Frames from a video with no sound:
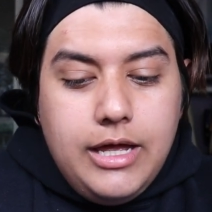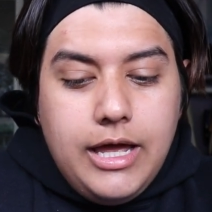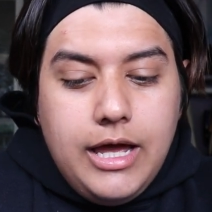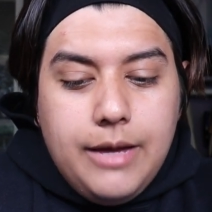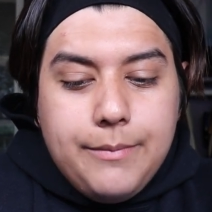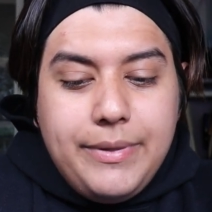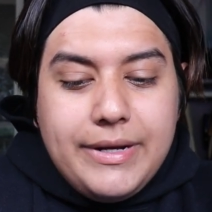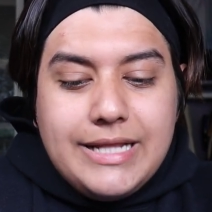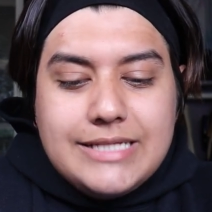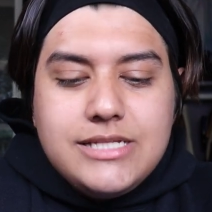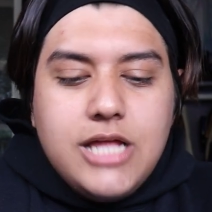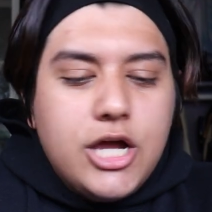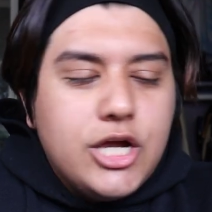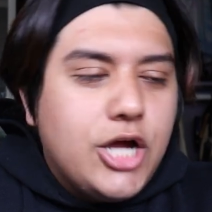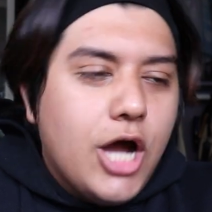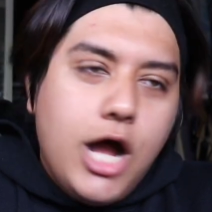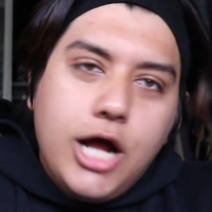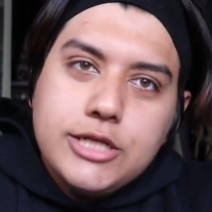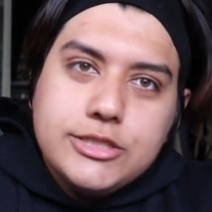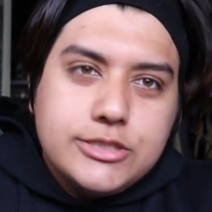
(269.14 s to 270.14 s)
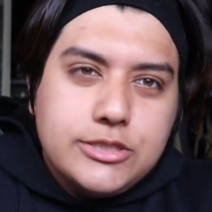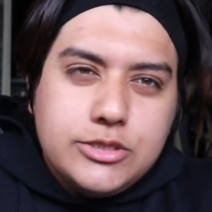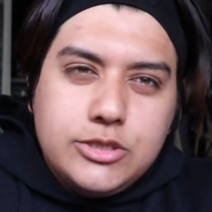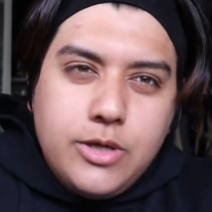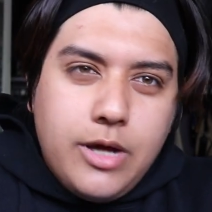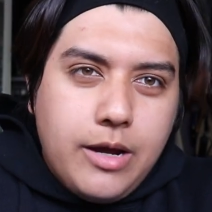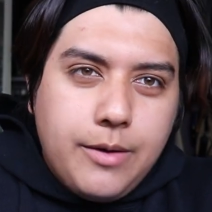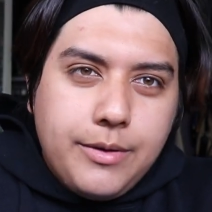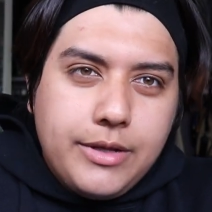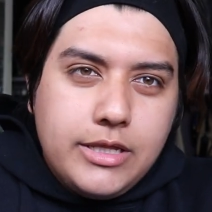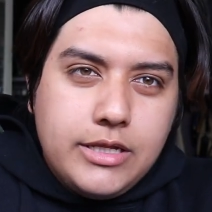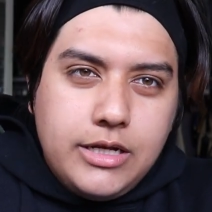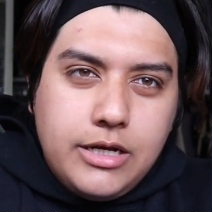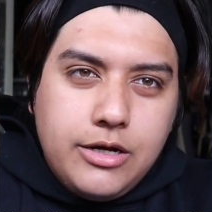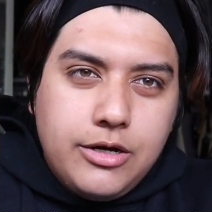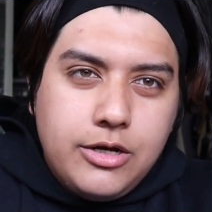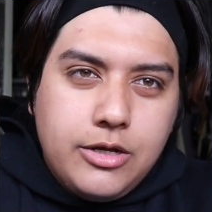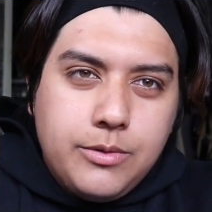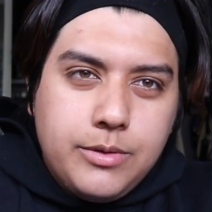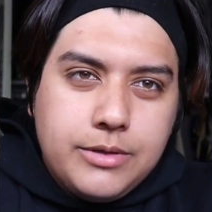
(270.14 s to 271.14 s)
But it's not gone, so do I really need
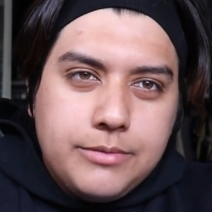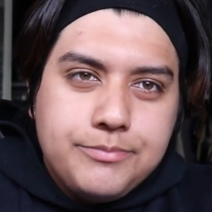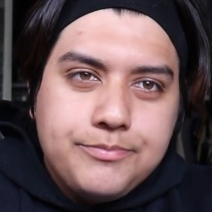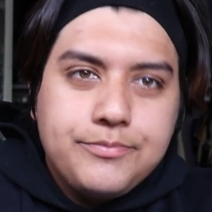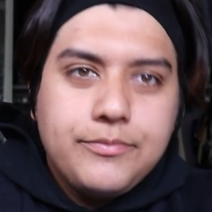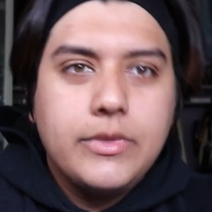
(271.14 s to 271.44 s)
a new one?